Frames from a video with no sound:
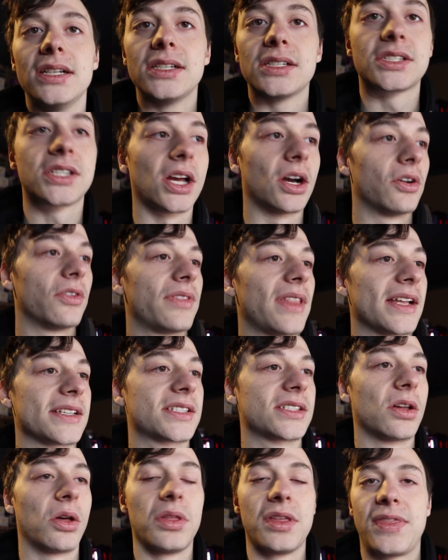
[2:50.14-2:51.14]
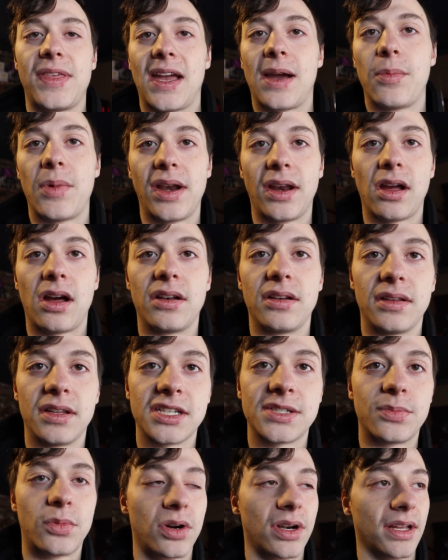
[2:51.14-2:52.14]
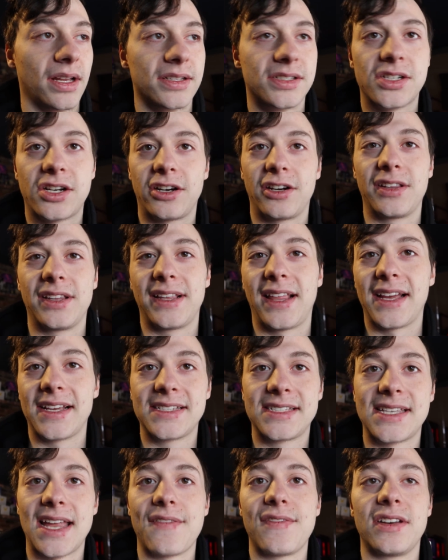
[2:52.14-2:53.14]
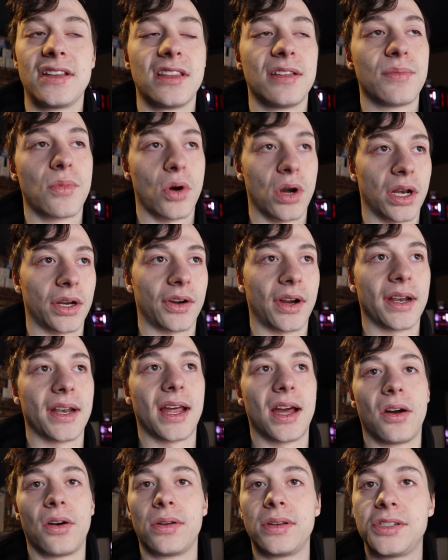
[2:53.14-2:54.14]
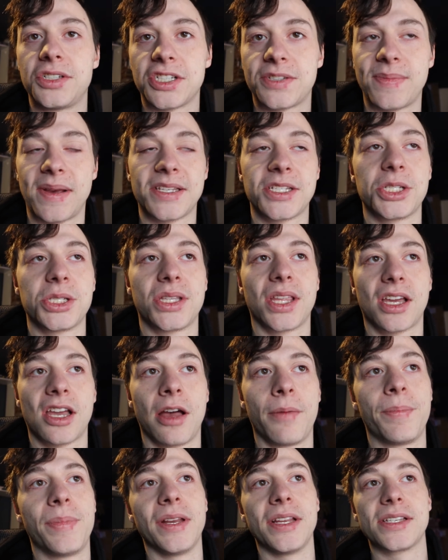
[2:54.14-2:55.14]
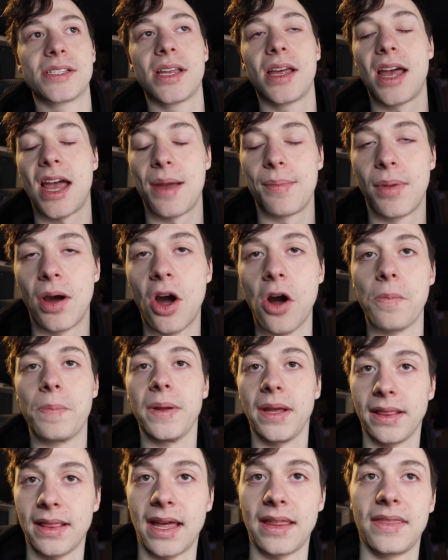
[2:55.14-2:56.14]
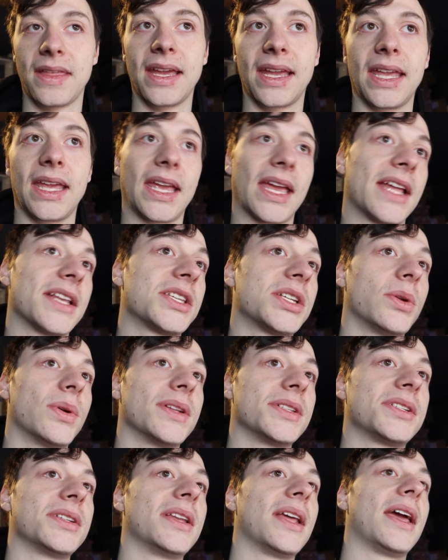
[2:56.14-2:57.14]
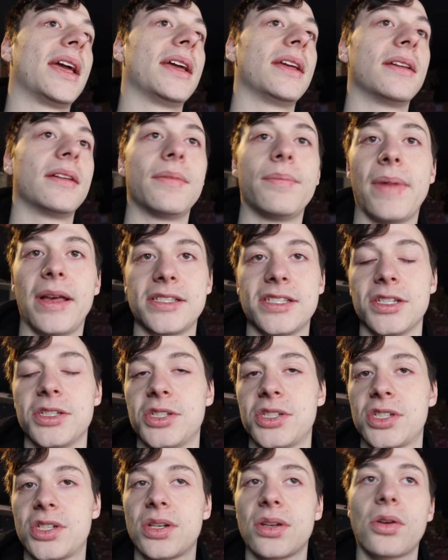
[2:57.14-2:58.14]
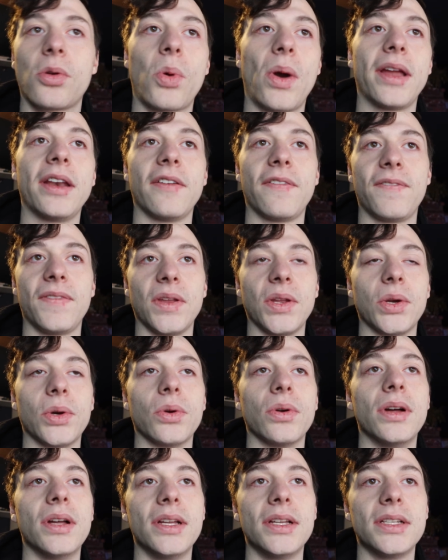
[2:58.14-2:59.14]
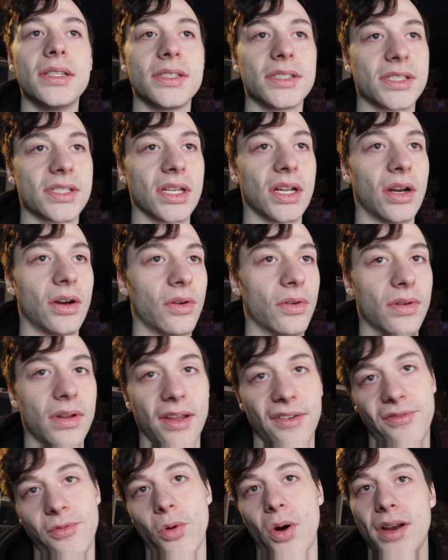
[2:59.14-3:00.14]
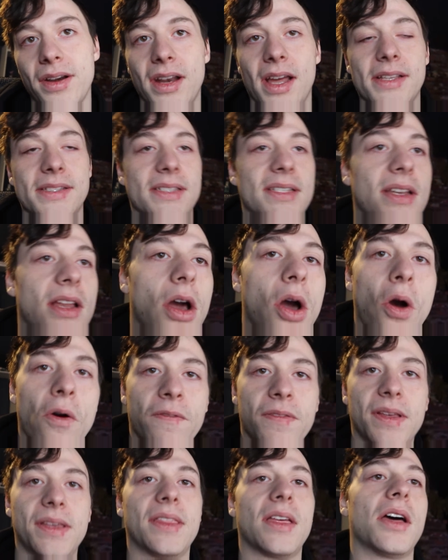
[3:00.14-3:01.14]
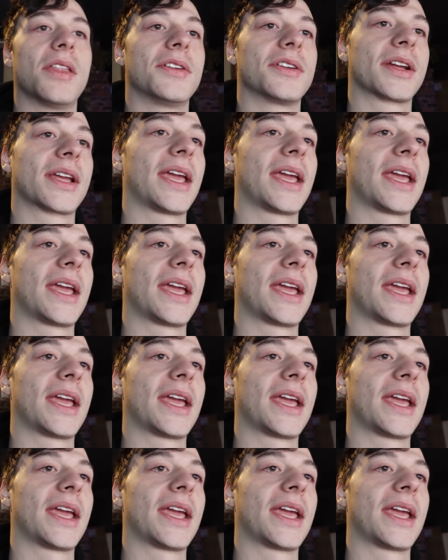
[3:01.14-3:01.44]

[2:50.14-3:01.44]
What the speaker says: So that's the only thing I'm waiting on this morning. It's currently like 7 in the morning right now. Just messaged the companies. I'm hoping that they can get to it today. Messaged quite a few. So if one doesn't, hopefully the other